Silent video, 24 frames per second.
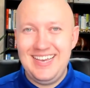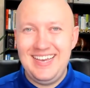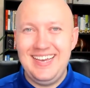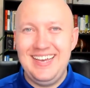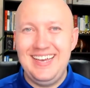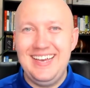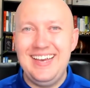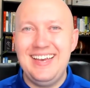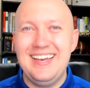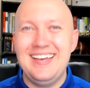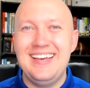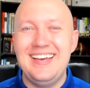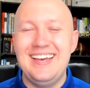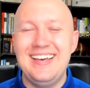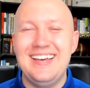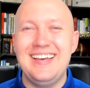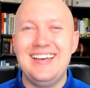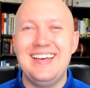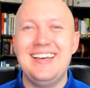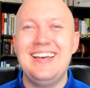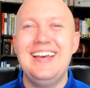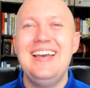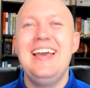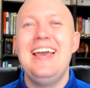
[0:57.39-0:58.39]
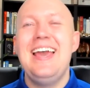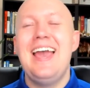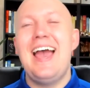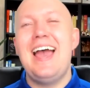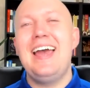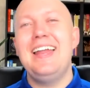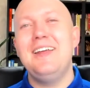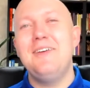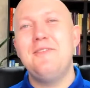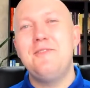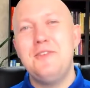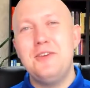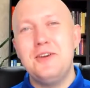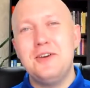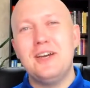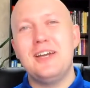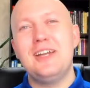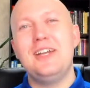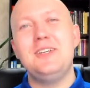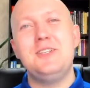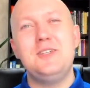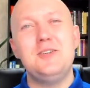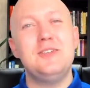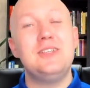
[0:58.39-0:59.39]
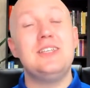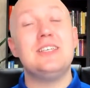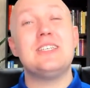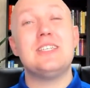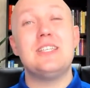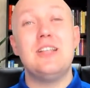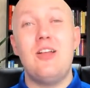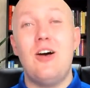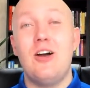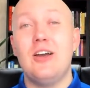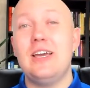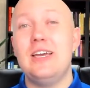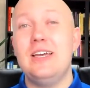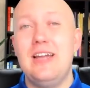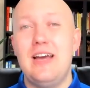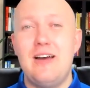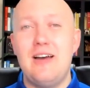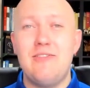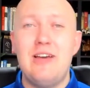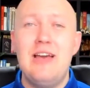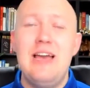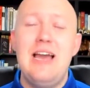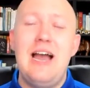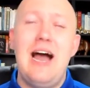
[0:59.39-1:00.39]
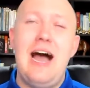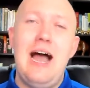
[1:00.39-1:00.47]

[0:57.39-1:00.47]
And if you're going to do this long enough,